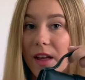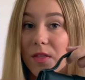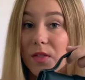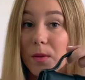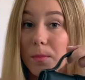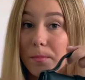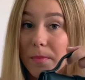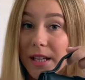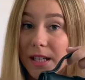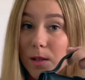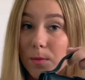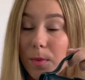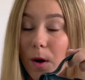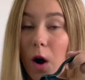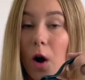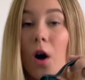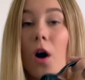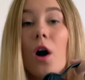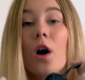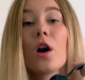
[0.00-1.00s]
the middle
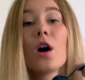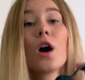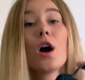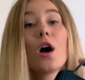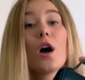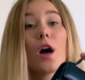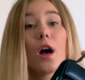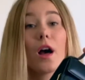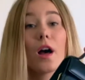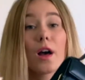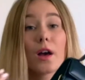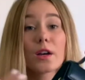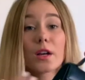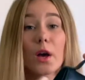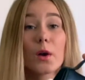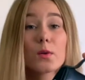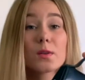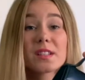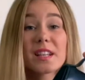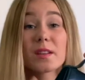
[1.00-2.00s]
part
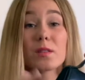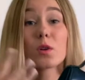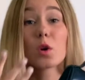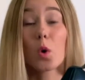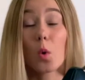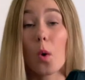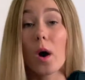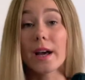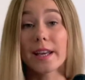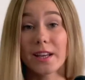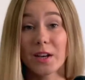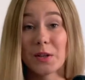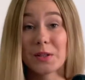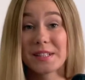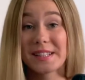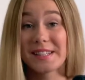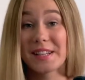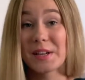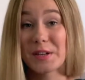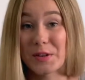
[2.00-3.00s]
goes in quite
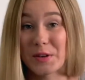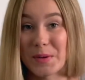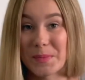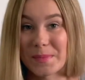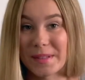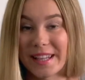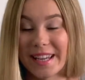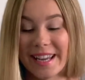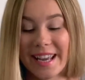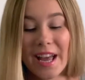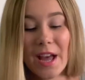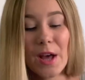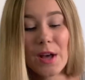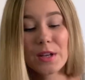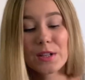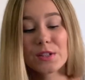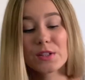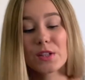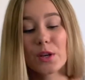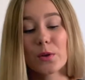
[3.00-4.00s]
considerably,
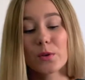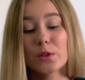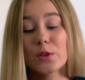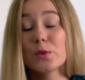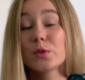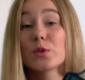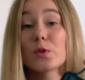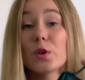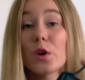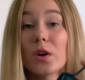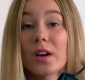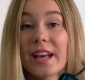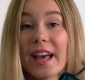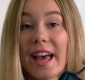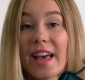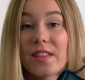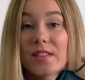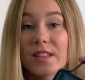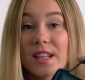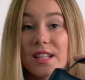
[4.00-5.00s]
so you do not
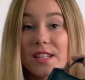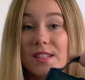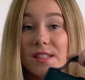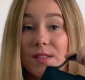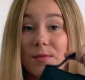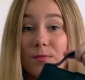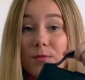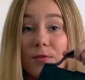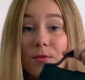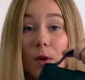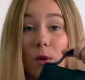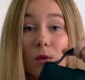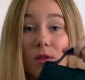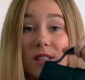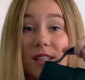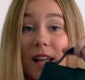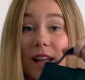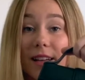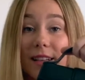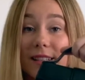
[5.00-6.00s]
get this full
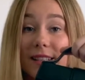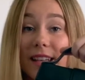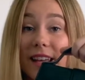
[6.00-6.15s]
size